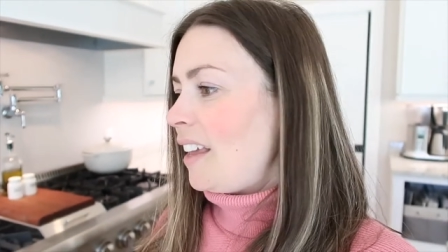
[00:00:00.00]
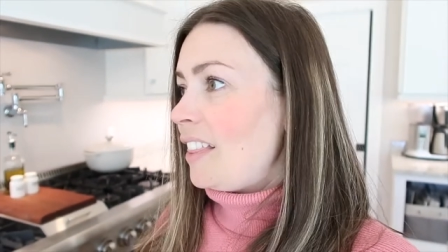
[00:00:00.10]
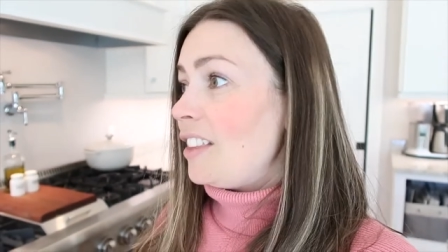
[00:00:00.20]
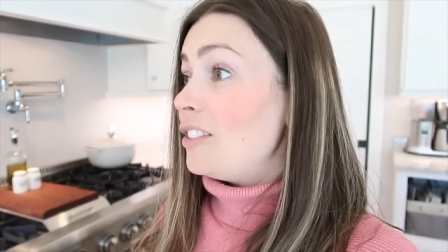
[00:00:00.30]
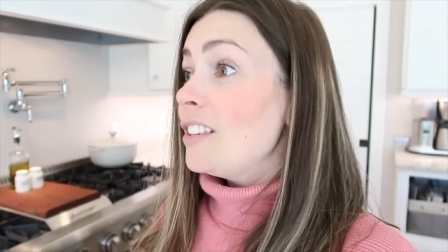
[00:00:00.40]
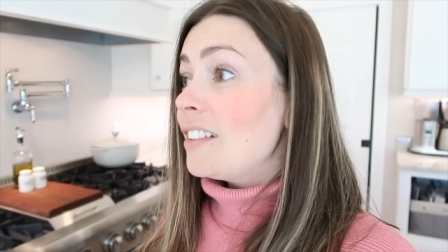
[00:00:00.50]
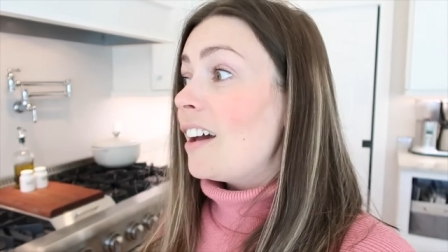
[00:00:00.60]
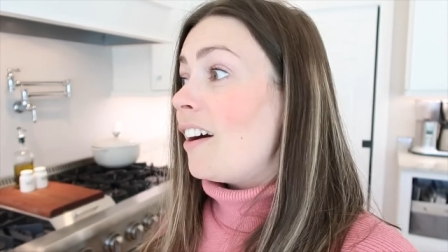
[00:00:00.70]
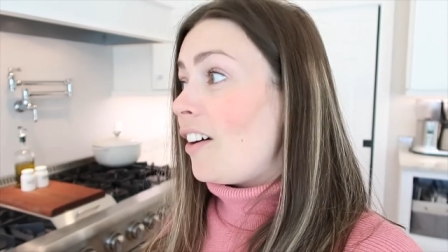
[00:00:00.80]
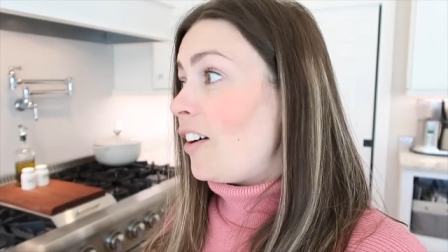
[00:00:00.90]
this is
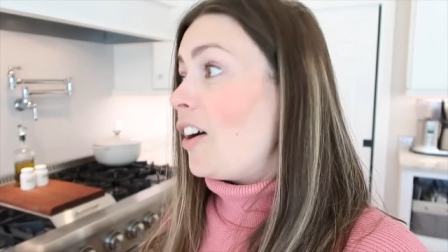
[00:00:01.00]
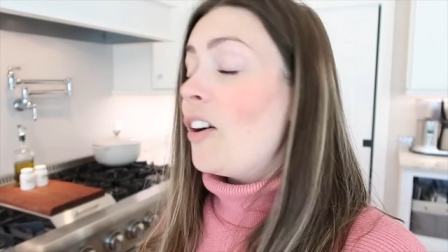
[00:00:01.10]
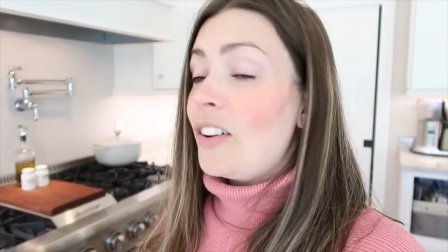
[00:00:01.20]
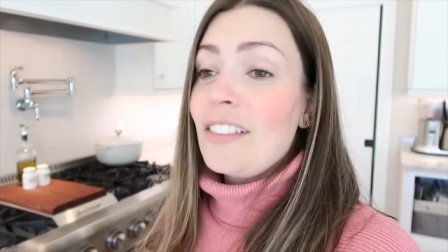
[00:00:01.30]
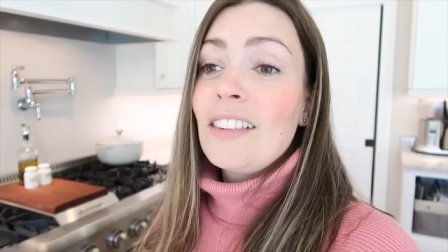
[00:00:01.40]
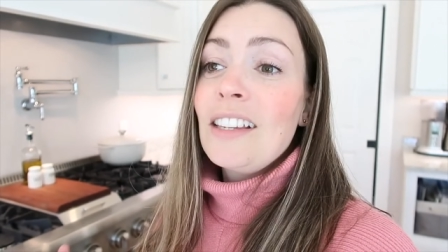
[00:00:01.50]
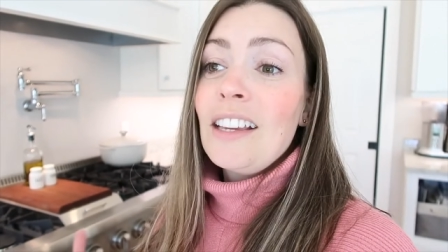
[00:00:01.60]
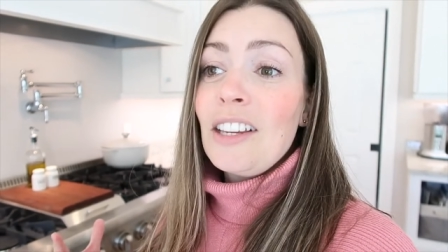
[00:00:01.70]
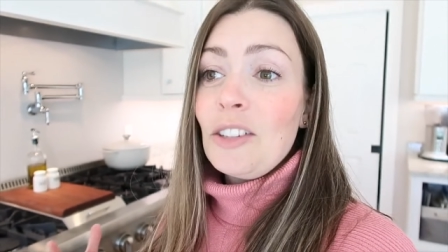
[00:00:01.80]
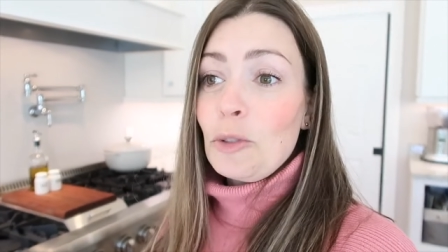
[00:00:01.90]
honestly
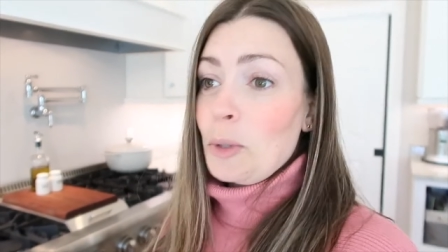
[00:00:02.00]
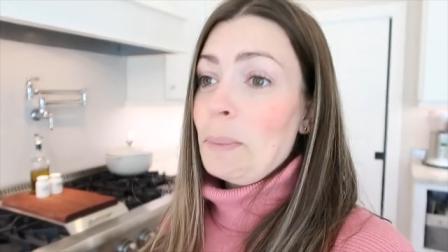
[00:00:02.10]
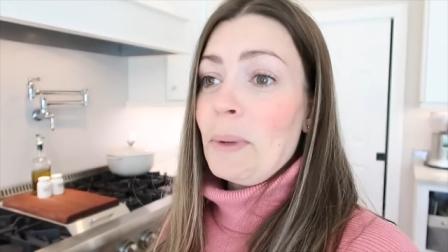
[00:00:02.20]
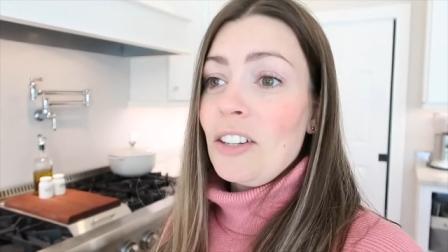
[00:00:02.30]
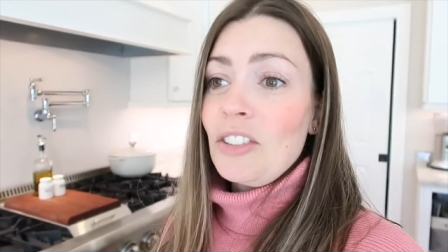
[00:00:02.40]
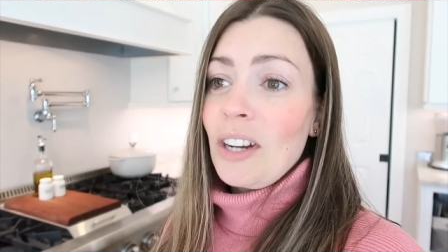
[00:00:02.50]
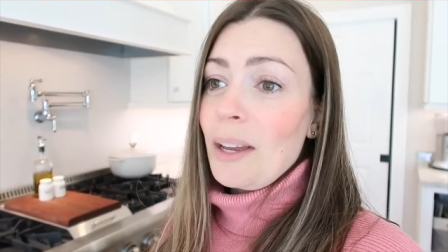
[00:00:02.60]
a dream kitchen.